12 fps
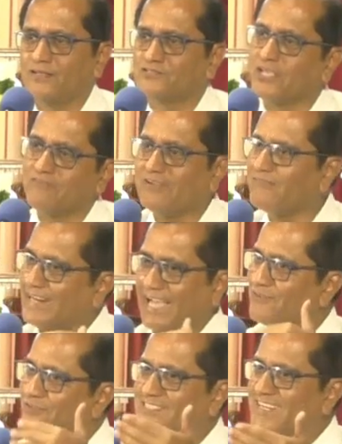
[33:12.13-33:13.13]
So even when
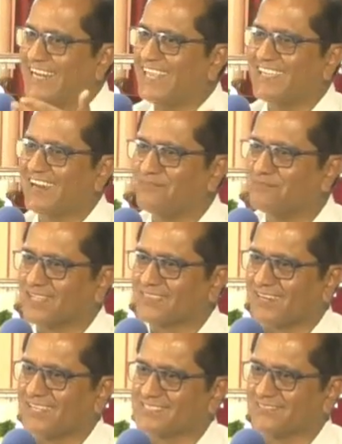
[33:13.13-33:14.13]
I was reading
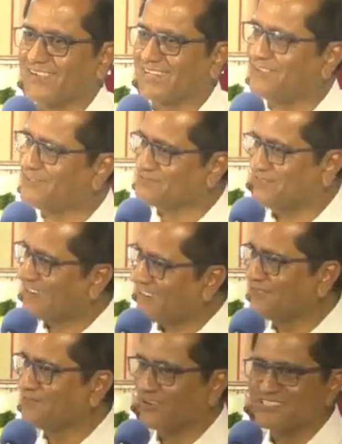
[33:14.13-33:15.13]
Ramkatha Rasavahini, I was
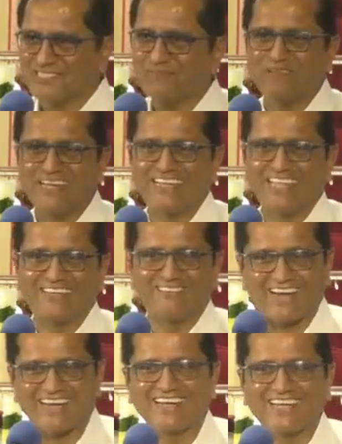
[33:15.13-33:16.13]
wondering what's the big deal?
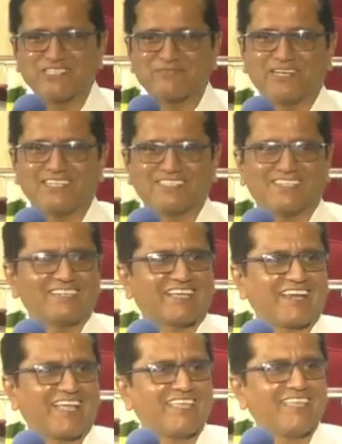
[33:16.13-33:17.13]
Why did Lakshmana
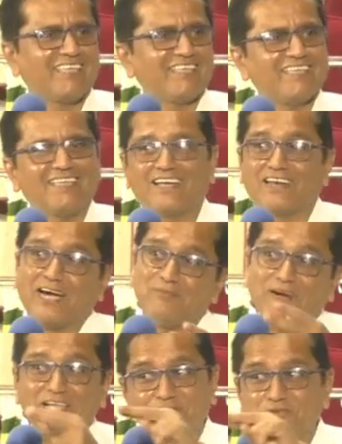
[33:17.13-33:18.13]
start crying?
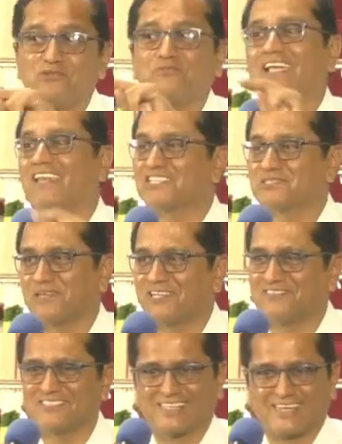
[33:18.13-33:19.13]
Rama knew why
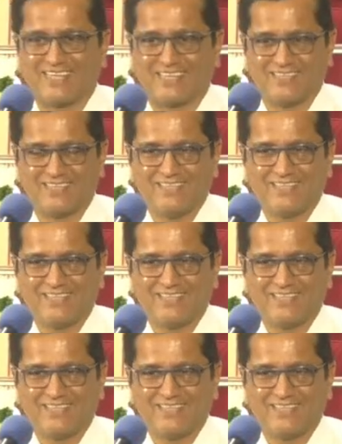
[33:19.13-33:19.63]
Lakshmana was crying.